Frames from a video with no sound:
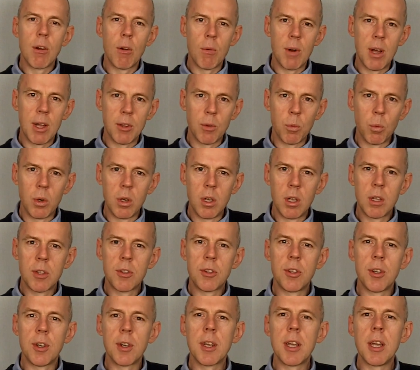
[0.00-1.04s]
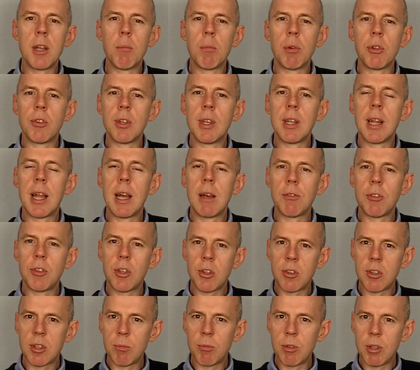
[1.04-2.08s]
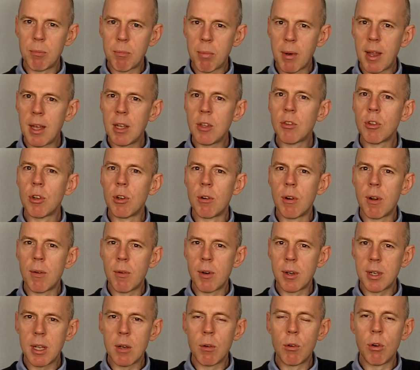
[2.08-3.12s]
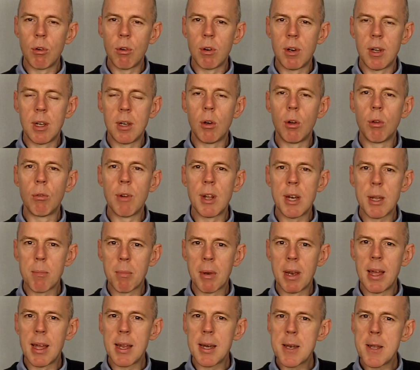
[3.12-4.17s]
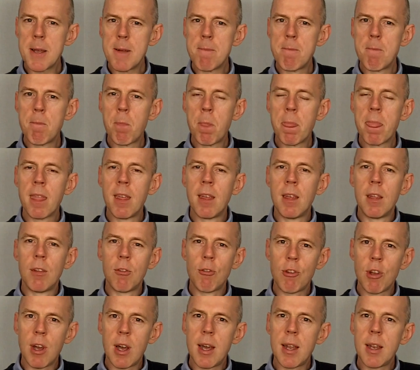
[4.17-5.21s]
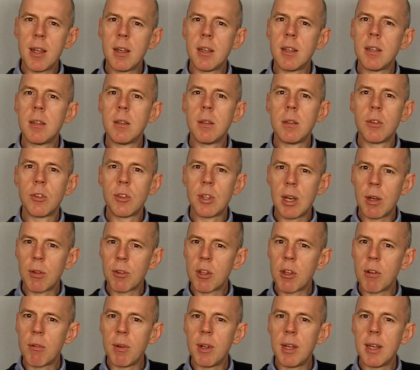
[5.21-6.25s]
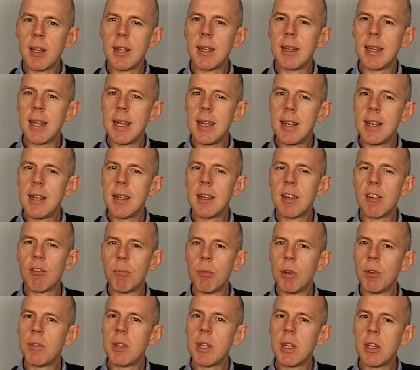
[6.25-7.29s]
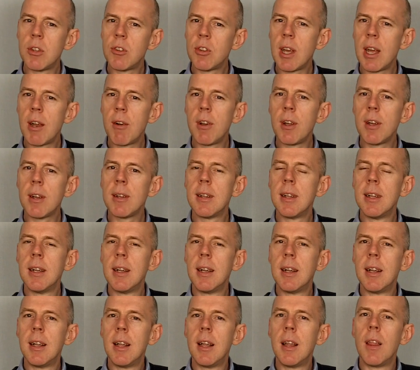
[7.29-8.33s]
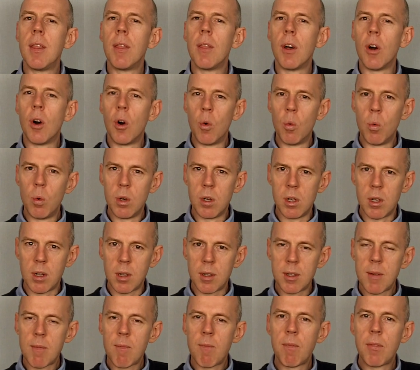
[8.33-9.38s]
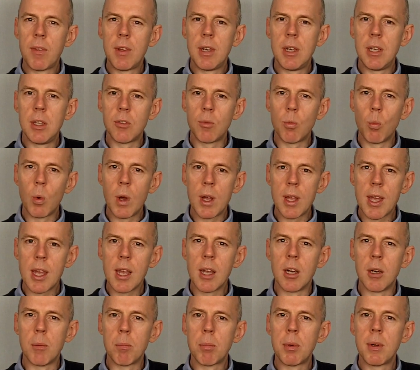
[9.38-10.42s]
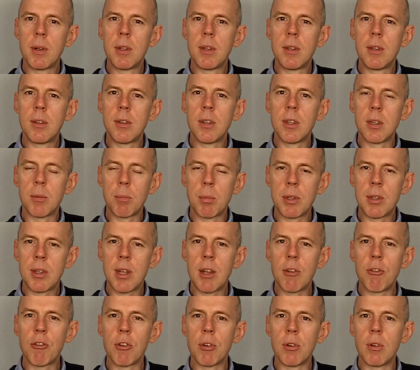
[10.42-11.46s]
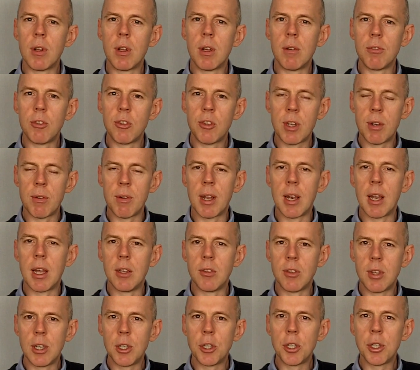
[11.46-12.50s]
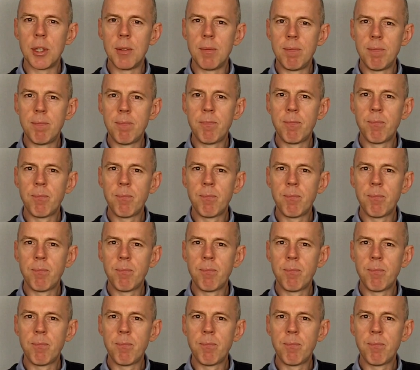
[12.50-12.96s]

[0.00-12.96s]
Around the world, Turkey and Brazil have systems in place or are already planned. China, South Korea and India have moved in this area. The whole world is waking up to the potential of serialization.